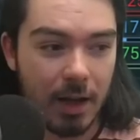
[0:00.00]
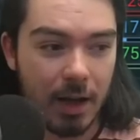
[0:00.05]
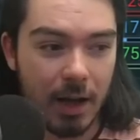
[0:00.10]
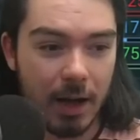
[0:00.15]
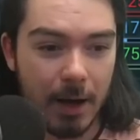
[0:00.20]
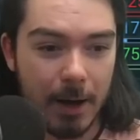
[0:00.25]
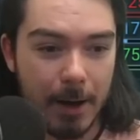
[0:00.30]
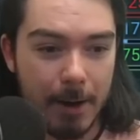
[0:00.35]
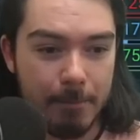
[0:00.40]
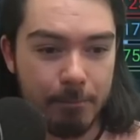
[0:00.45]

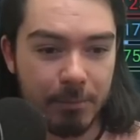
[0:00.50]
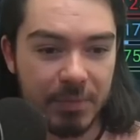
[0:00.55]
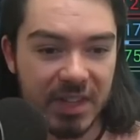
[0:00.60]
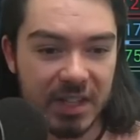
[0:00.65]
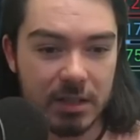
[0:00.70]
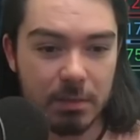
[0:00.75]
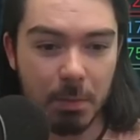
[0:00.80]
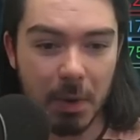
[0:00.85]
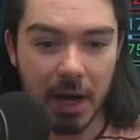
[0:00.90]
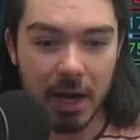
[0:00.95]
Um,
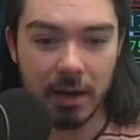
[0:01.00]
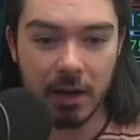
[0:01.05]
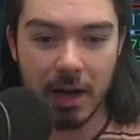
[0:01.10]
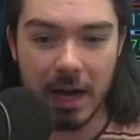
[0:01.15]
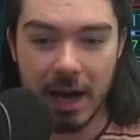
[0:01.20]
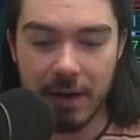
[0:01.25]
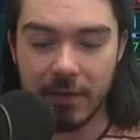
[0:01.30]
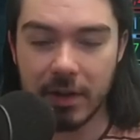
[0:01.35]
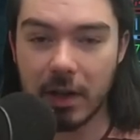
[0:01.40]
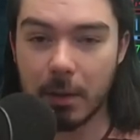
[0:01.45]
despite not
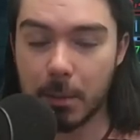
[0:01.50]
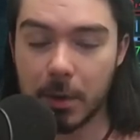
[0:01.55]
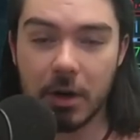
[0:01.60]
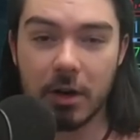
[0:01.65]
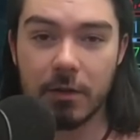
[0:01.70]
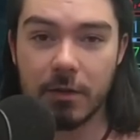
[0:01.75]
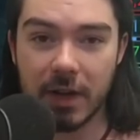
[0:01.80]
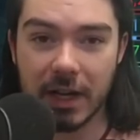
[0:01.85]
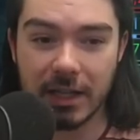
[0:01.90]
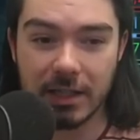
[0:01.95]
having a
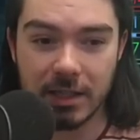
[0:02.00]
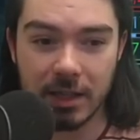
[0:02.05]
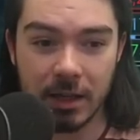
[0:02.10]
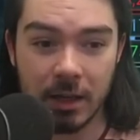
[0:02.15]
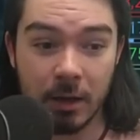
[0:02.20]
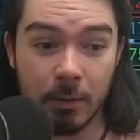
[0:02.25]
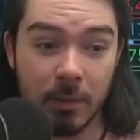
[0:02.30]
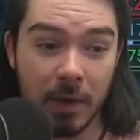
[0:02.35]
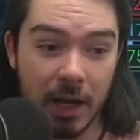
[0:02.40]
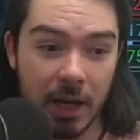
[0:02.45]
perfect
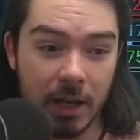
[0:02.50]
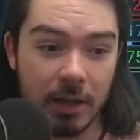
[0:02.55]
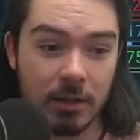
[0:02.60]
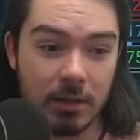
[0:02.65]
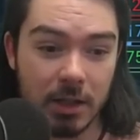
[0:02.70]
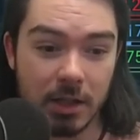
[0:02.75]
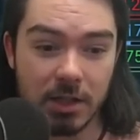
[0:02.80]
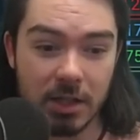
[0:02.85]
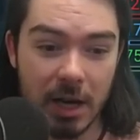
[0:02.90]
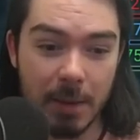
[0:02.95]
team, and
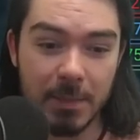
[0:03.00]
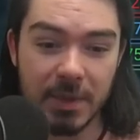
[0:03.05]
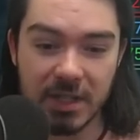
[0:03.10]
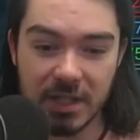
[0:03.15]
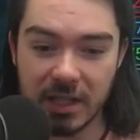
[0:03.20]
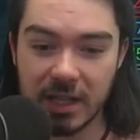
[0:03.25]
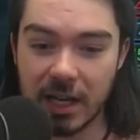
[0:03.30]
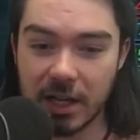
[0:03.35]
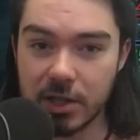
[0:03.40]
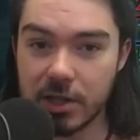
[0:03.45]
the champions
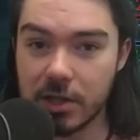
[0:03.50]
can actually